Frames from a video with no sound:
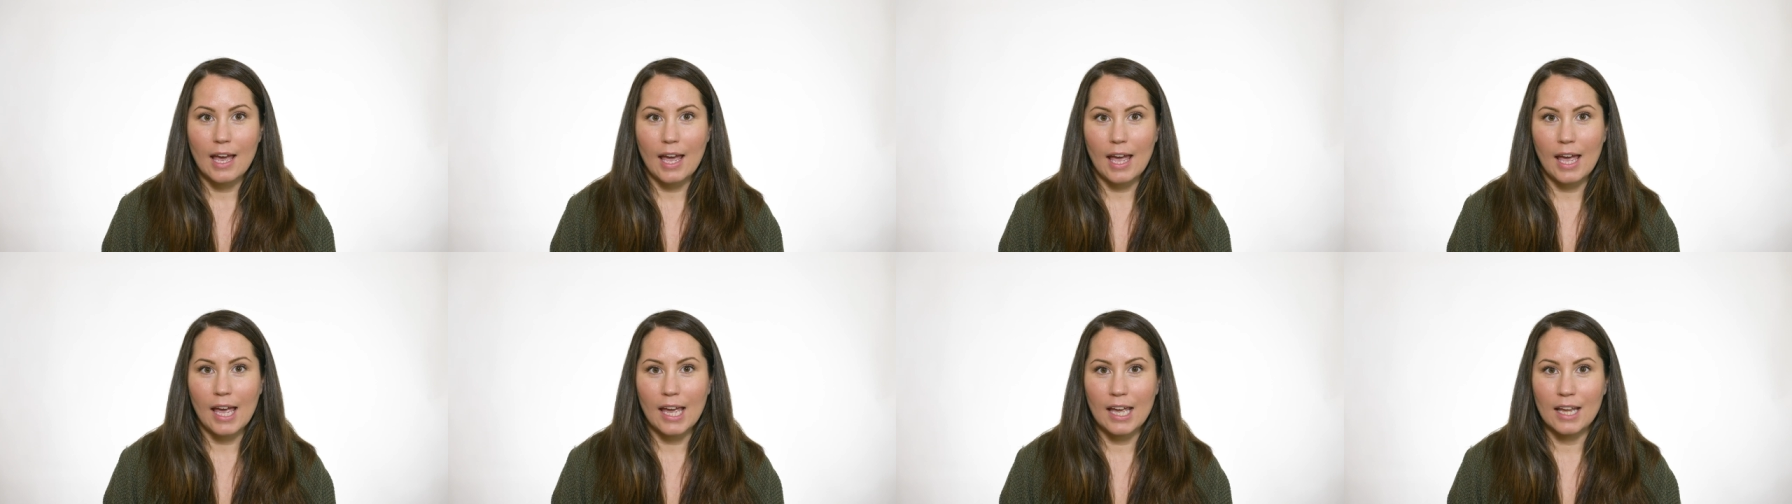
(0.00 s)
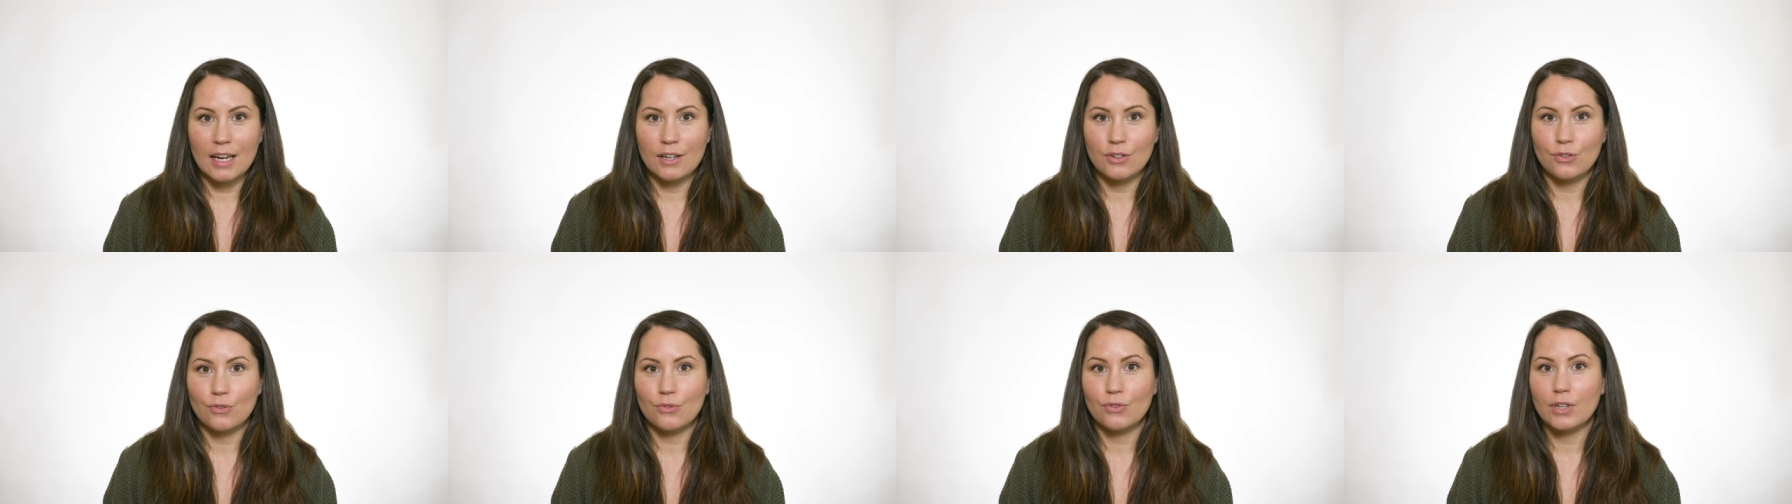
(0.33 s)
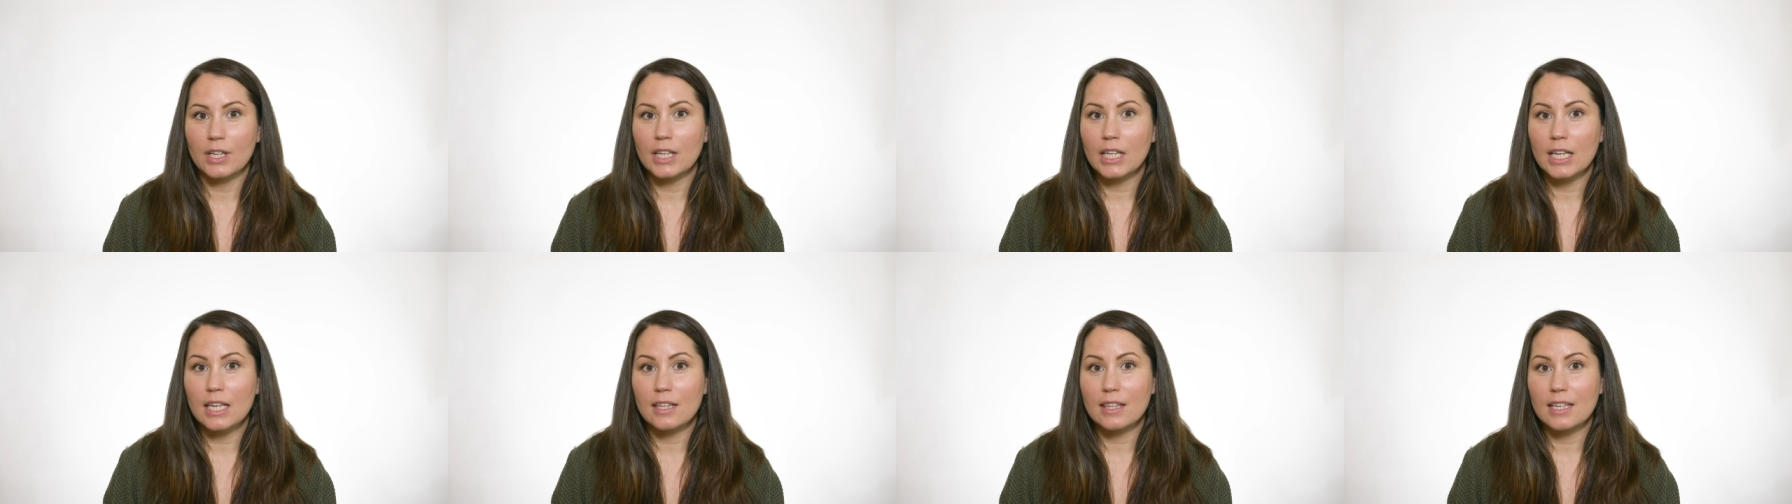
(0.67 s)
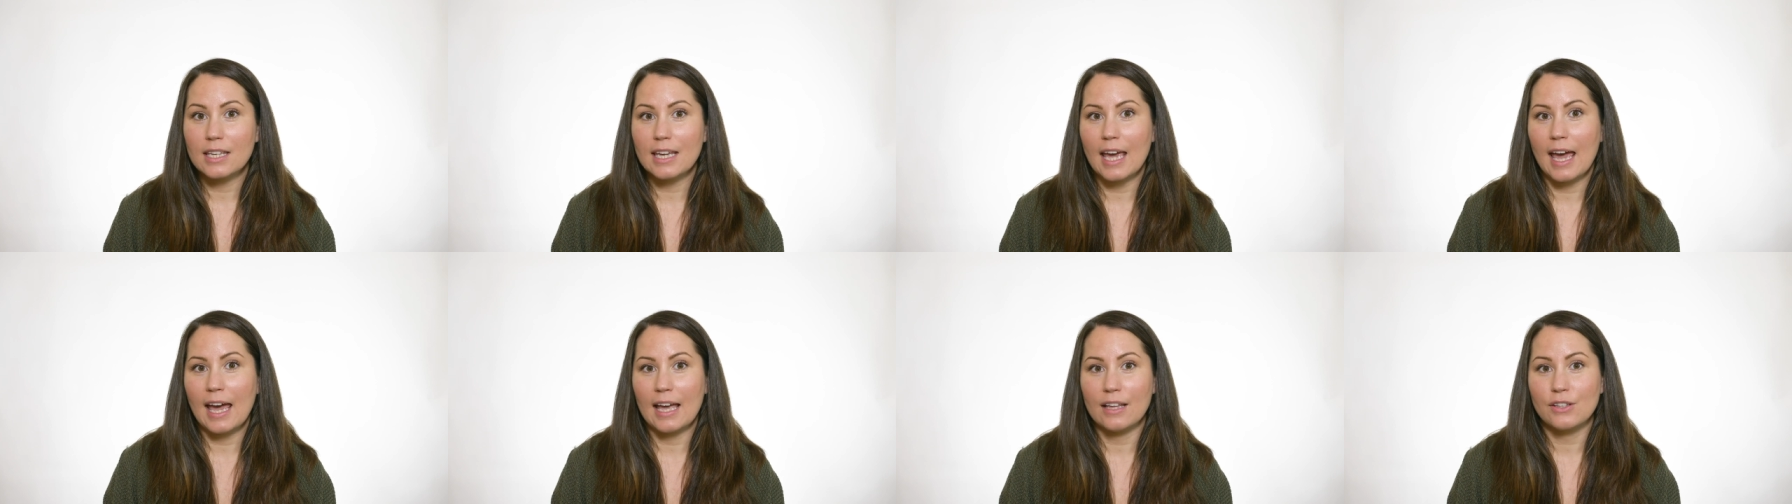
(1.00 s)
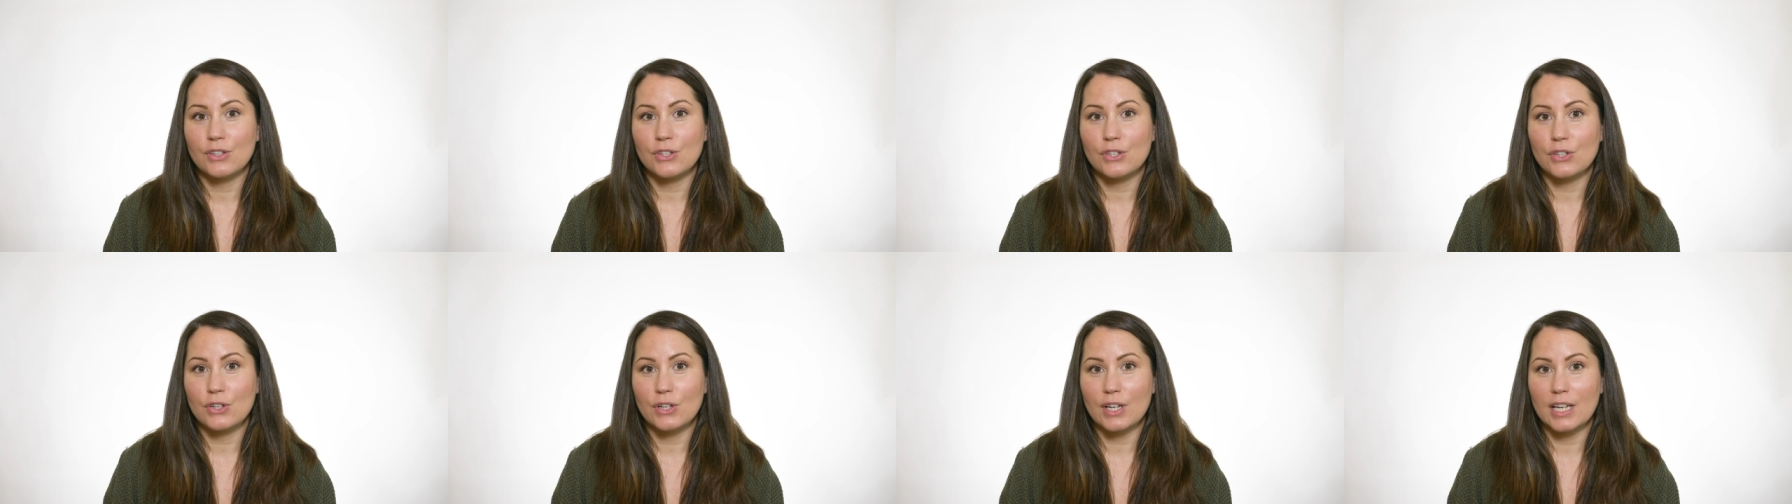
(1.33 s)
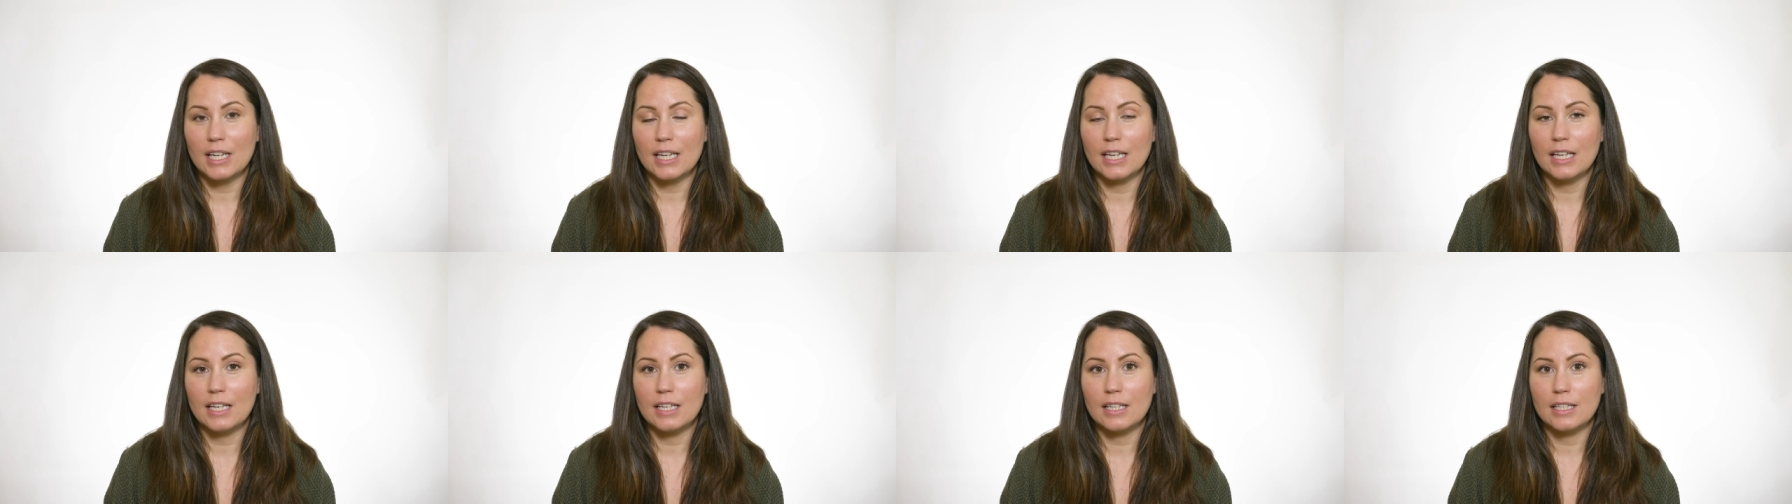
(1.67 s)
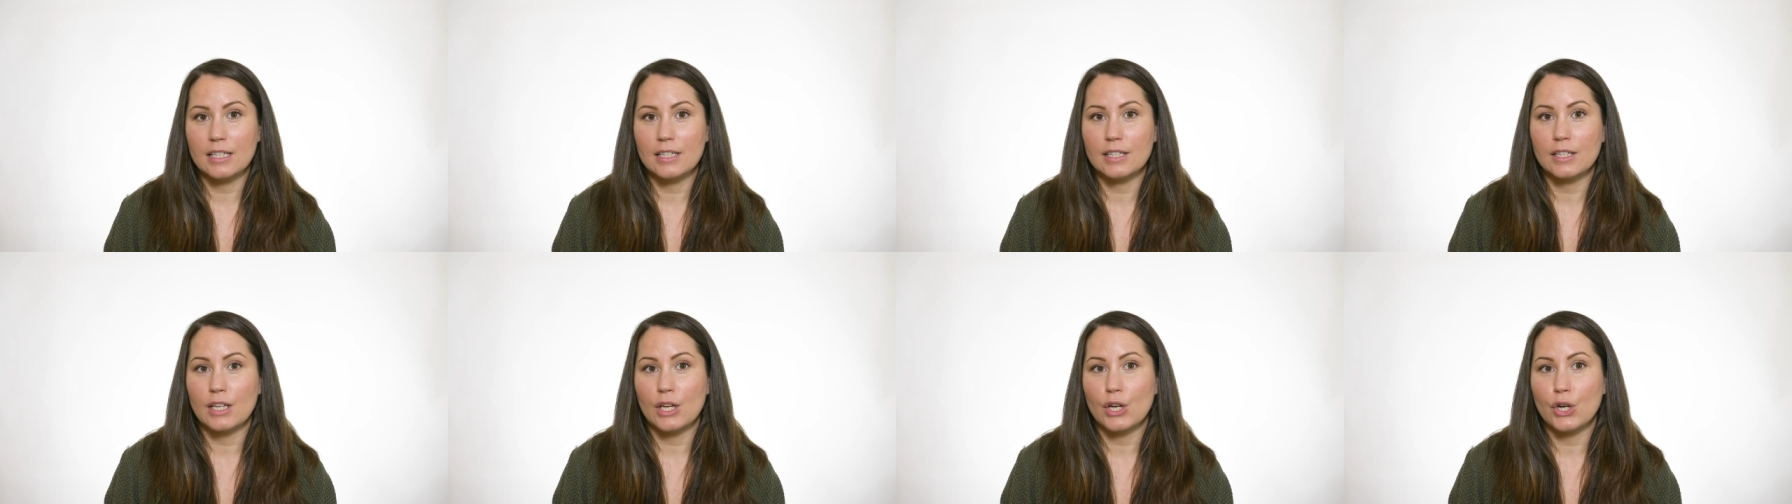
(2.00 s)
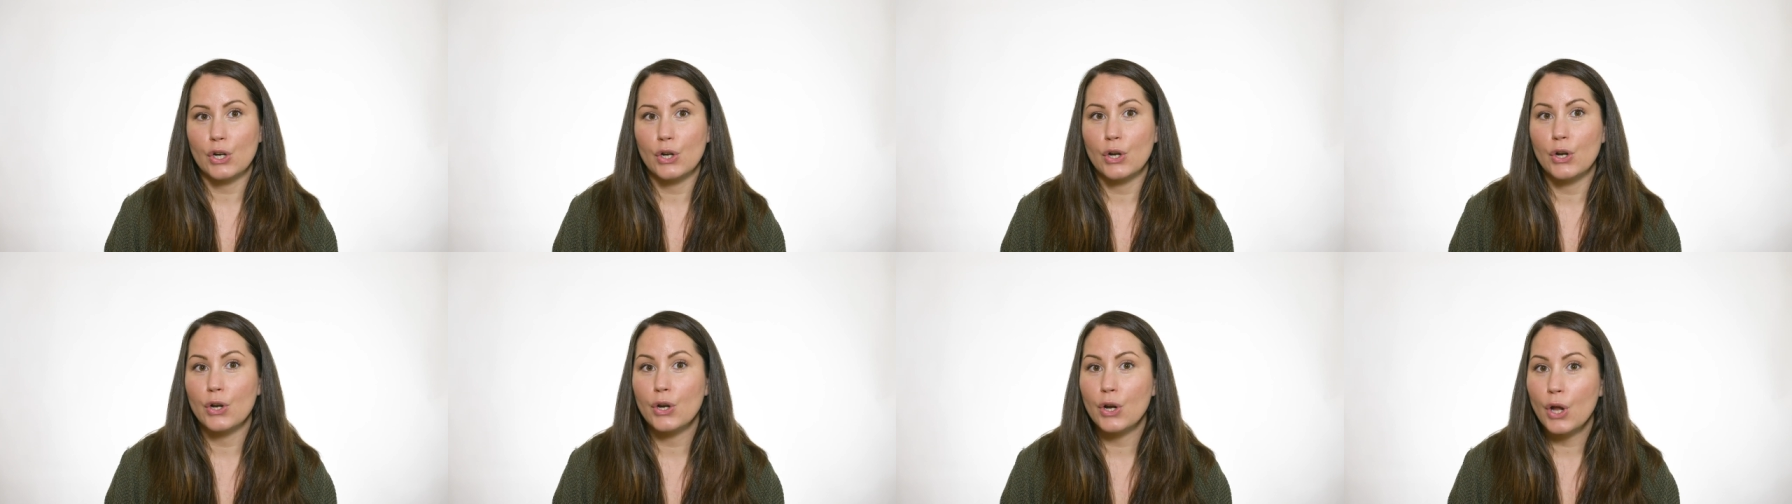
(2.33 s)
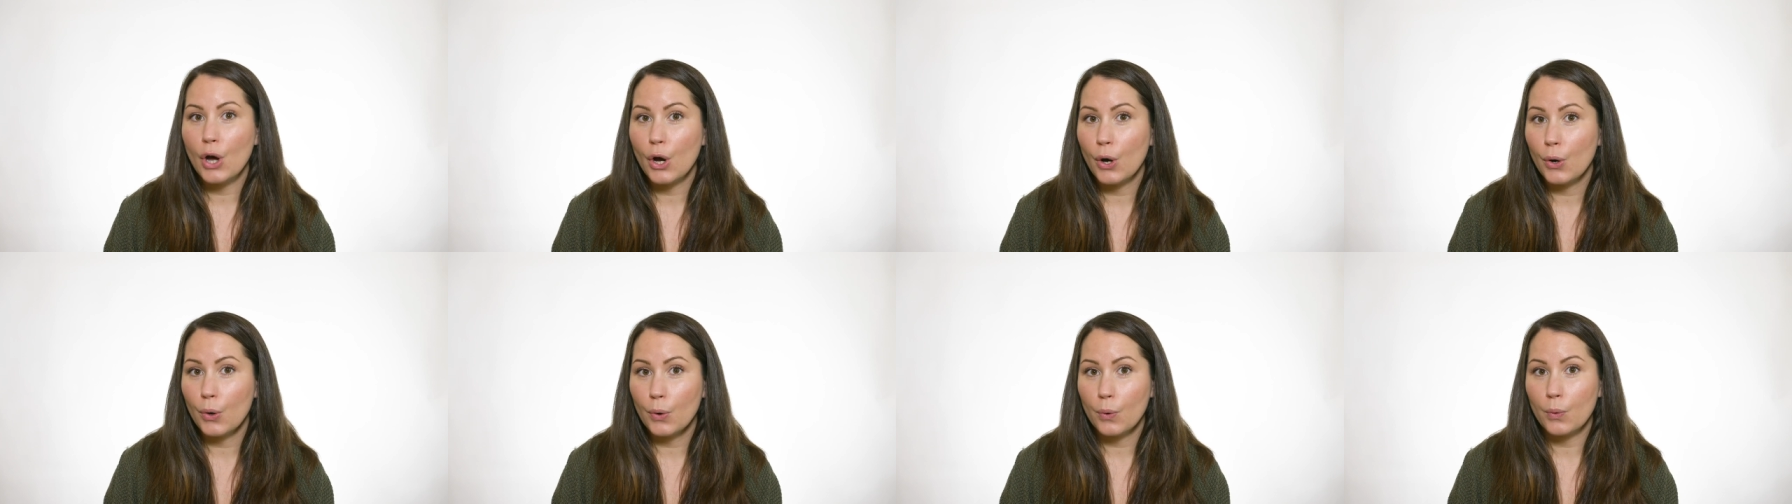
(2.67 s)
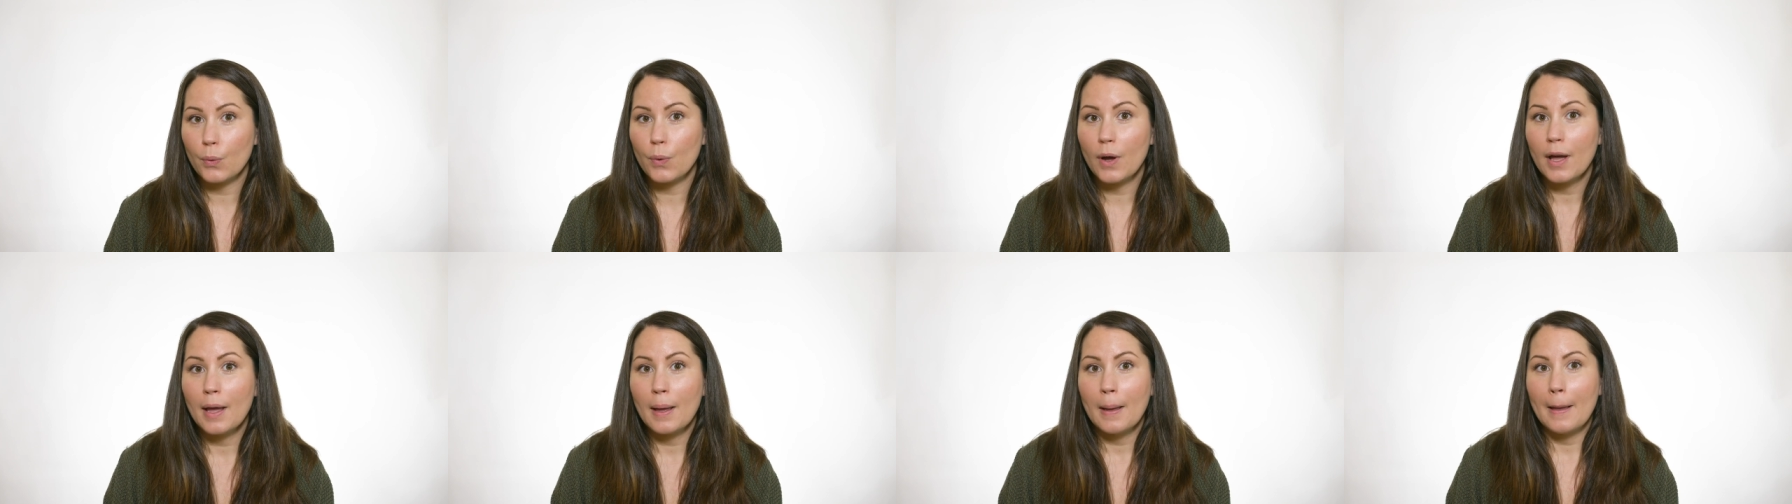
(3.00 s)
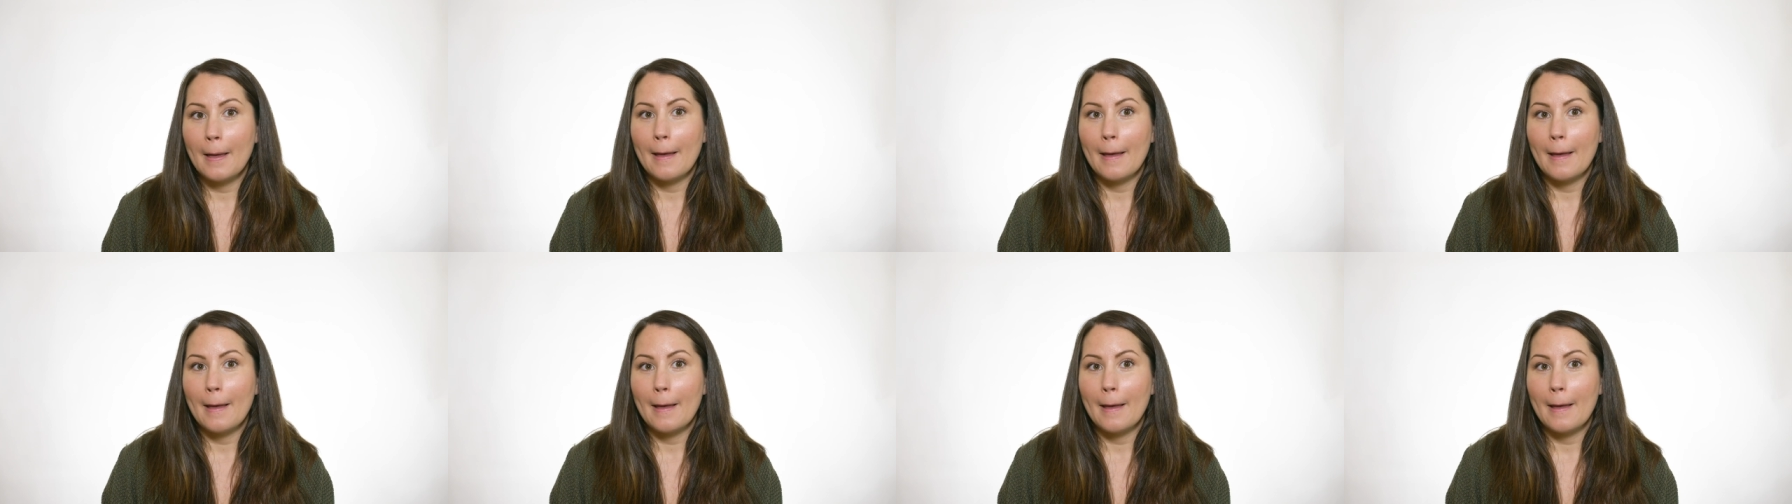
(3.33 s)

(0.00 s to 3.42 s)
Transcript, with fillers: And really the answer is no.